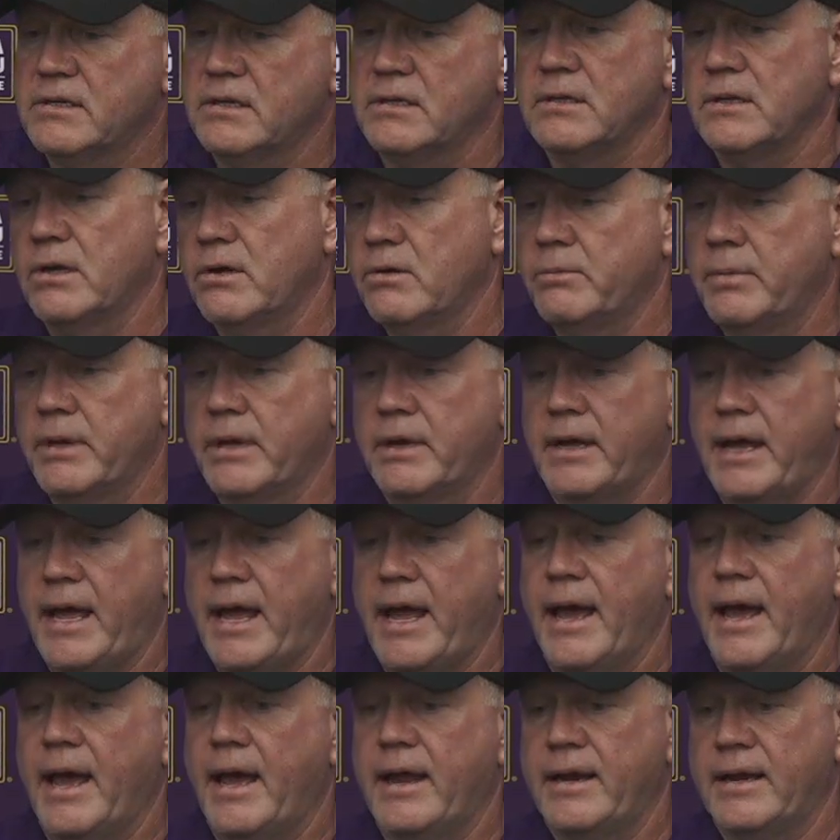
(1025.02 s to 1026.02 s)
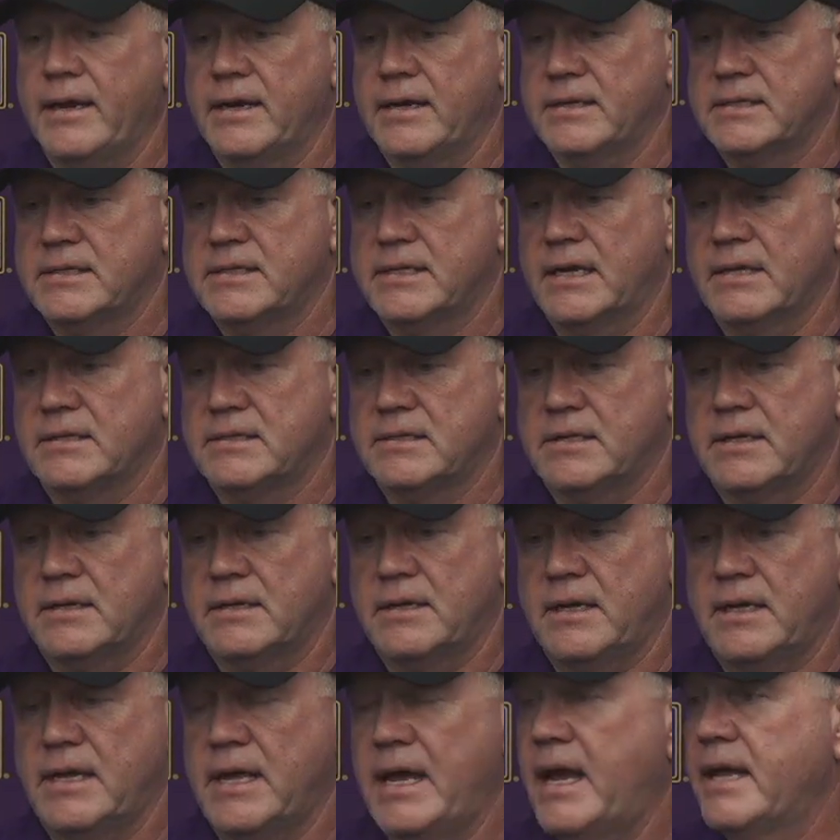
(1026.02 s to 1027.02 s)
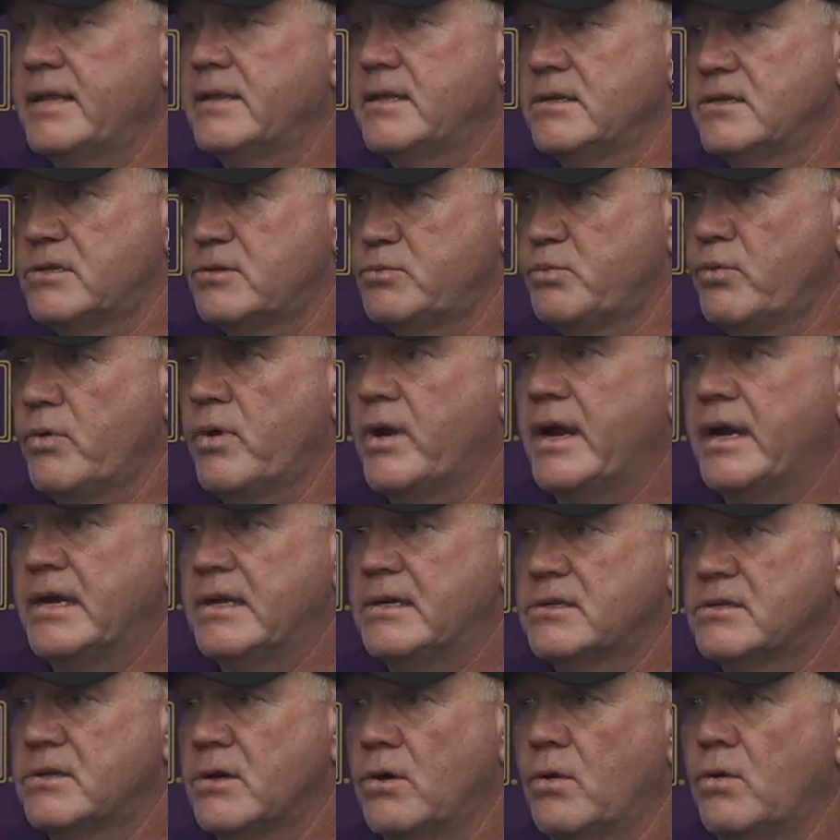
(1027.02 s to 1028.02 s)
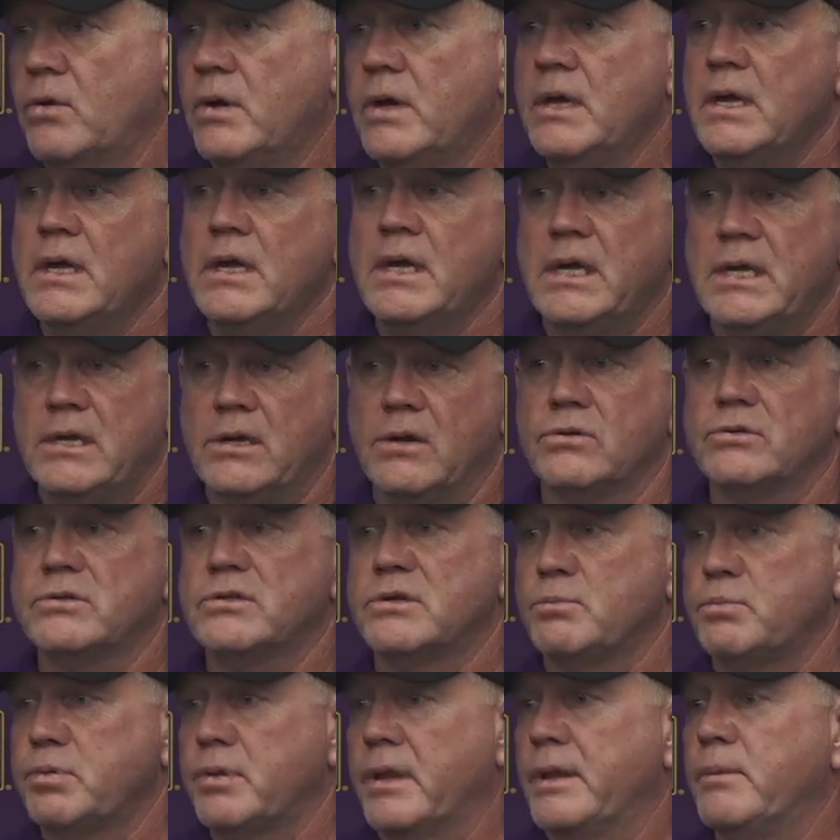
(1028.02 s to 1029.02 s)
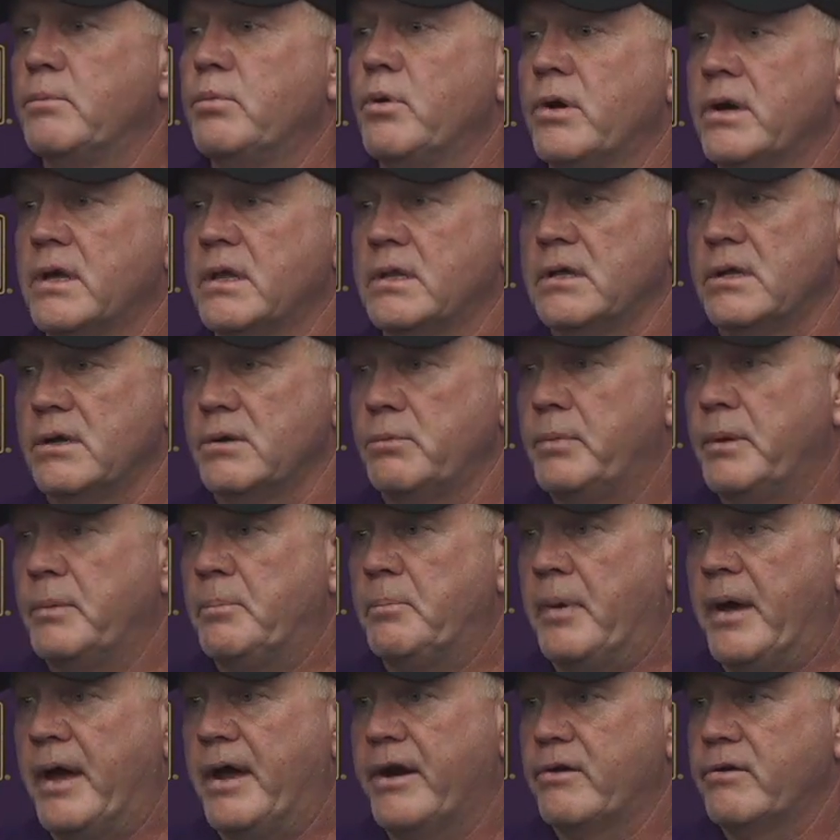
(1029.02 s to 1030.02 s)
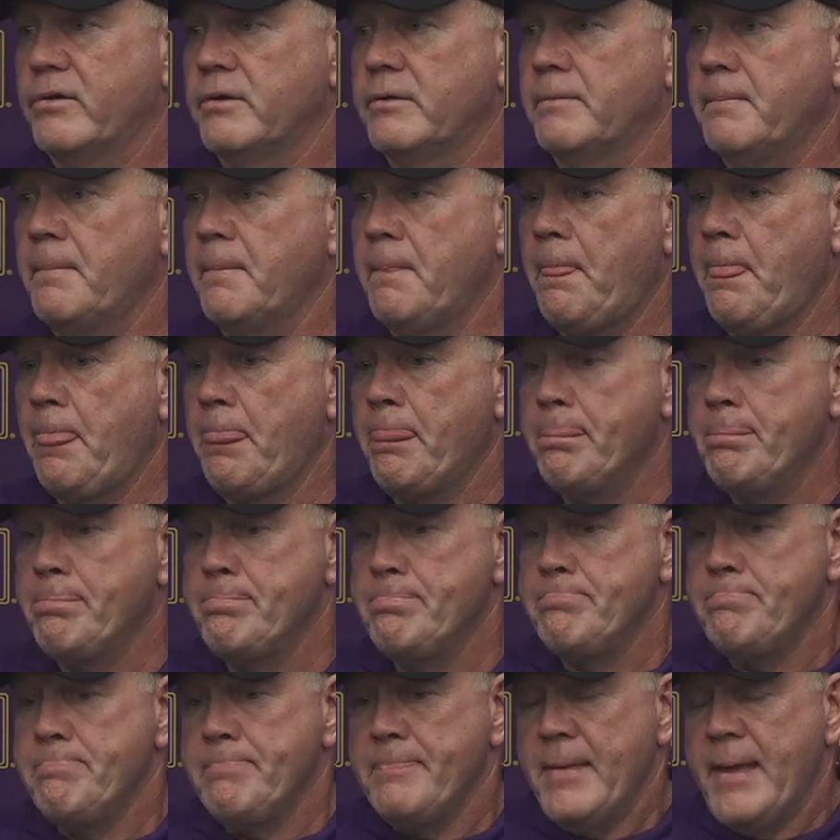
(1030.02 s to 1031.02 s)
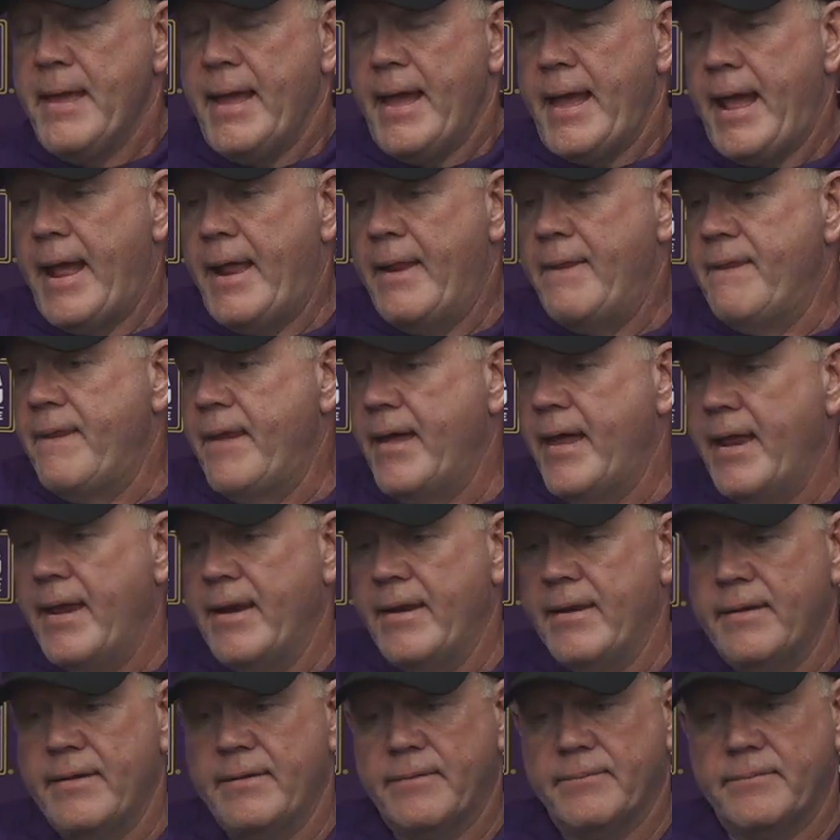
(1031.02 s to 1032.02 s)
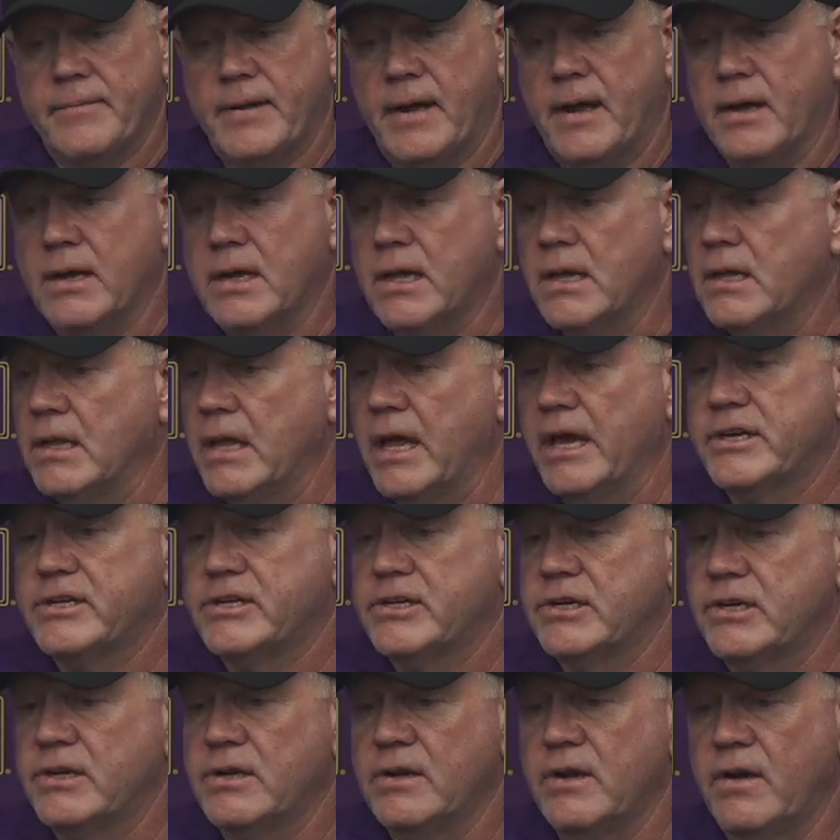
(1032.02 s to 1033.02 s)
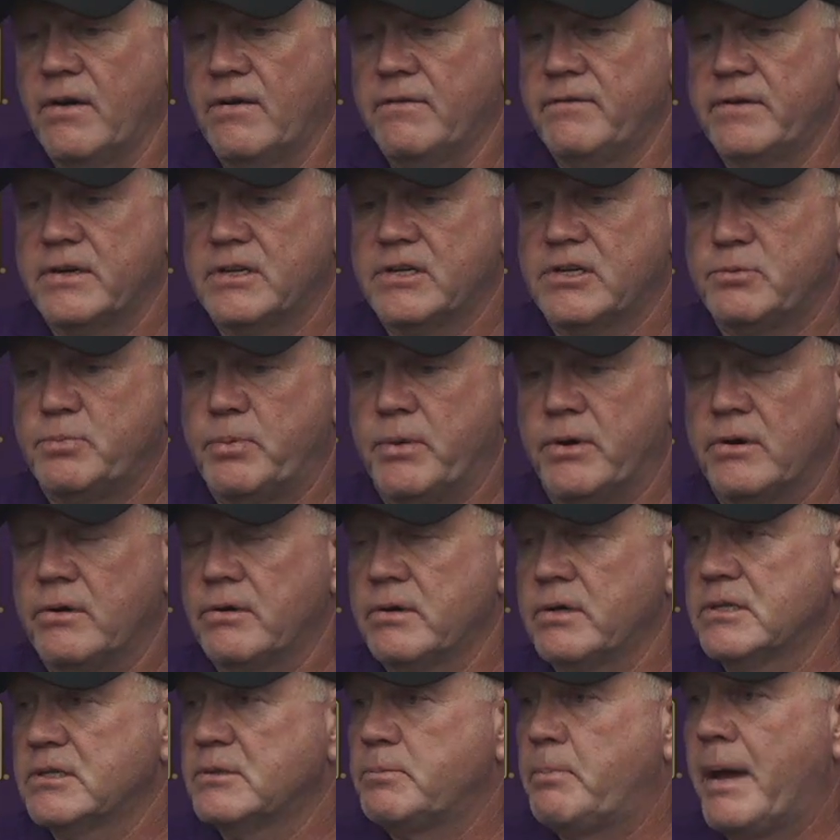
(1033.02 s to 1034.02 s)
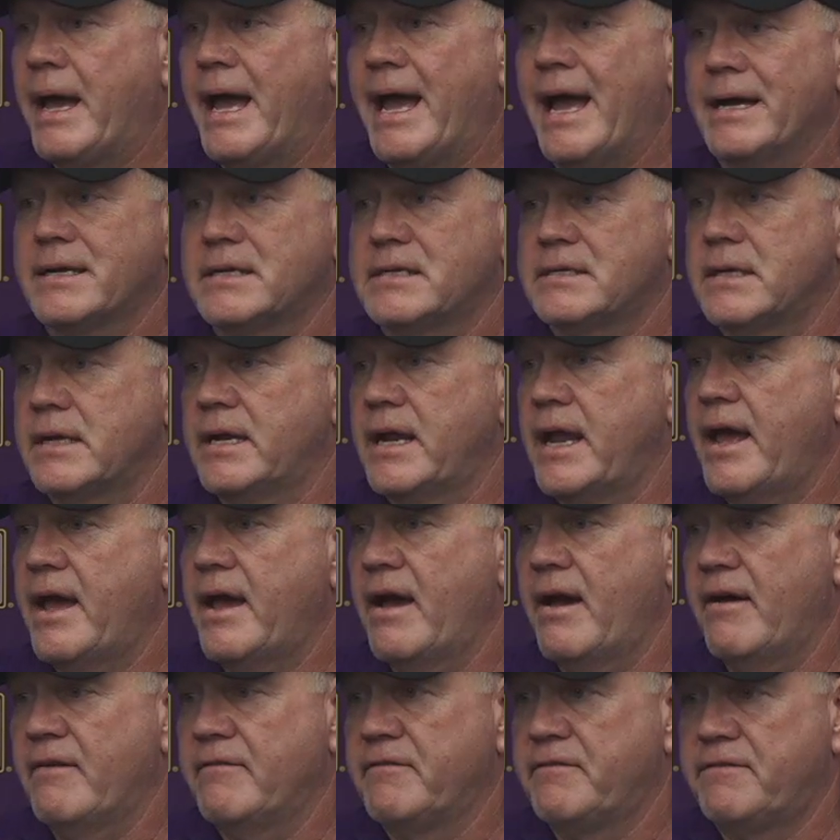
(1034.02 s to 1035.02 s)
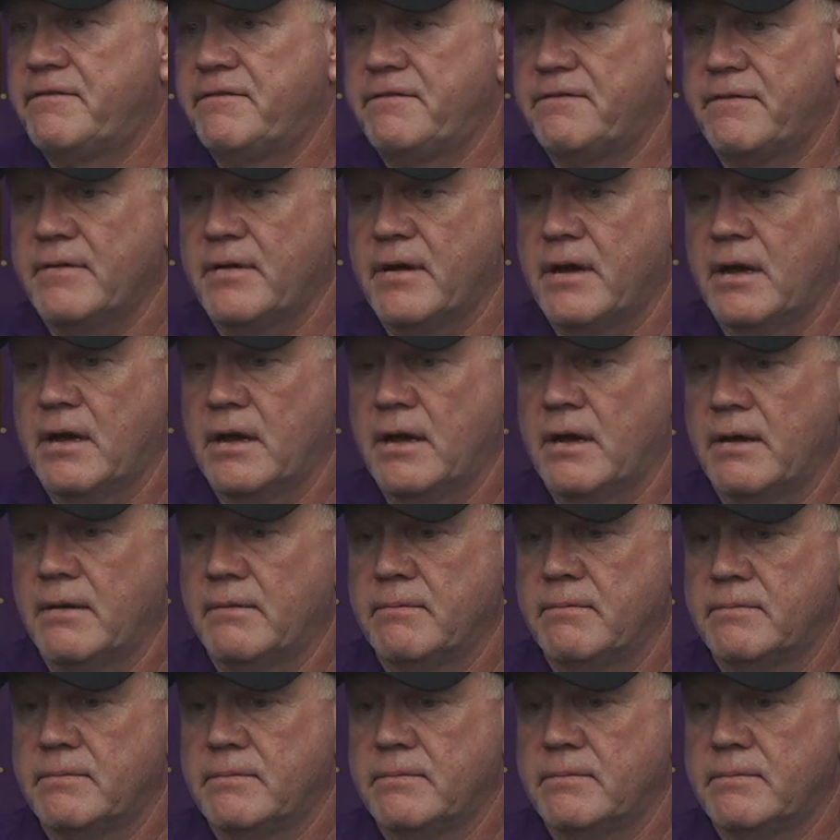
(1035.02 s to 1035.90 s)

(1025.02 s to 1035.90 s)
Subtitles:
little bit ahead in the sense that he had the spring, so he knows the playbook a little bit better. And then a collection of experienced backs that have a